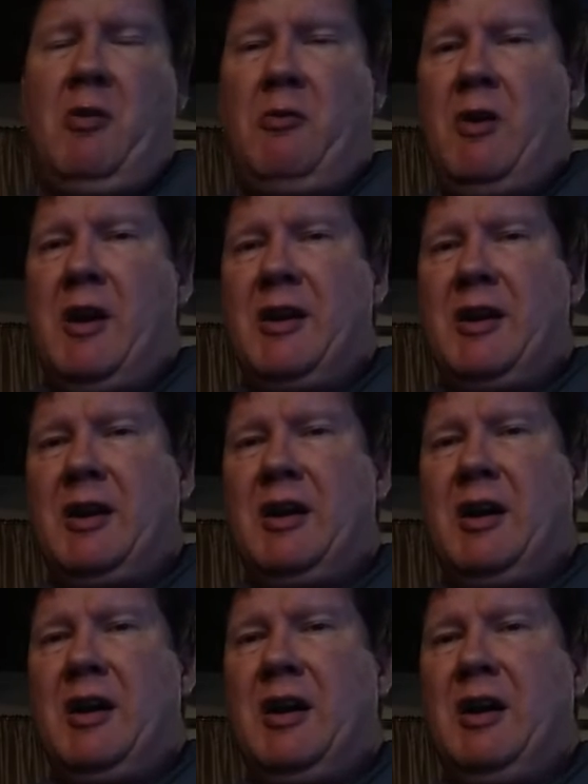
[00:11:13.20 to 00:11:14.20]
a rent a
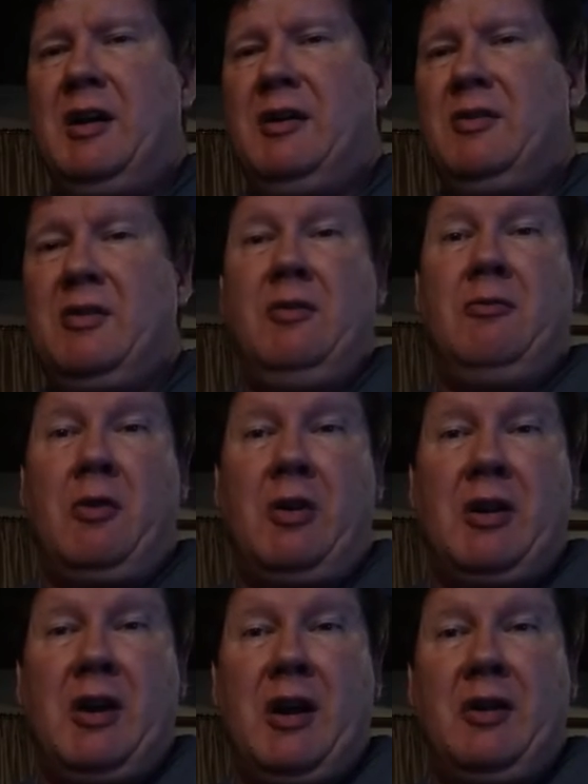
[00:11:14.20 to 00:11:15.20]
guy. Didn't
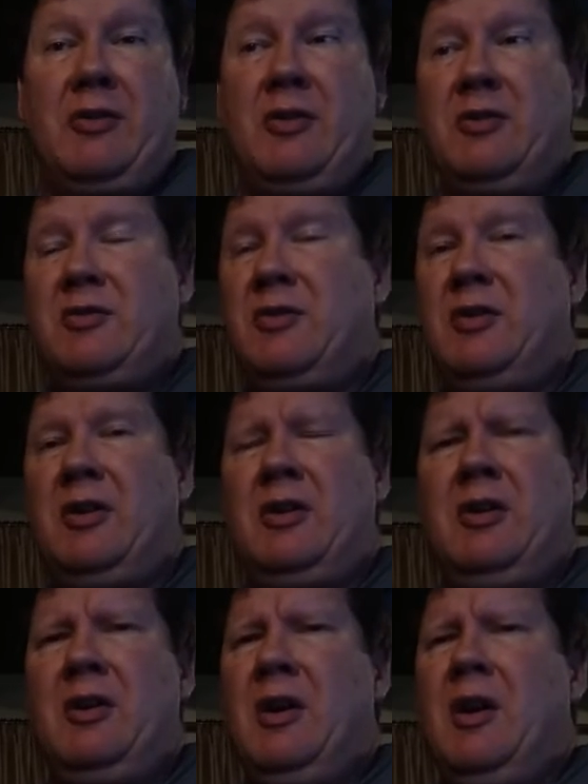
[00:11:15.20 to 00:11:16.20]
work out this
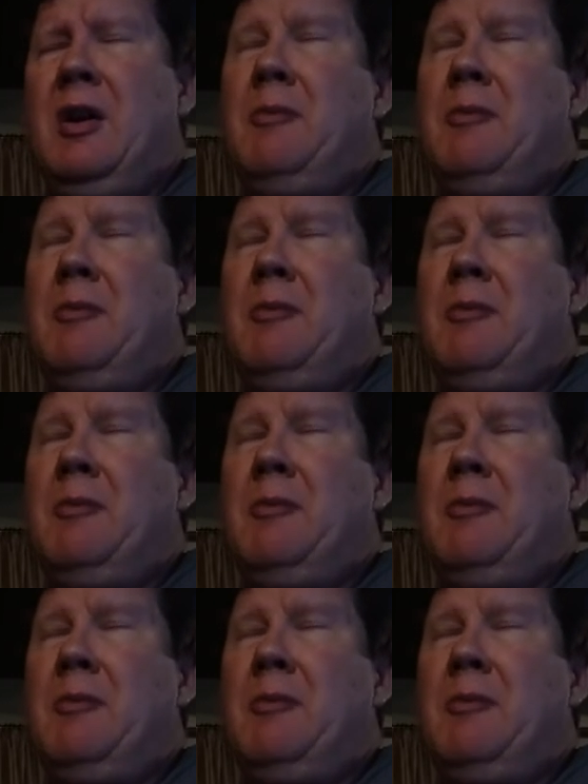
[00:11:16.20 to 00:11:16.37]
year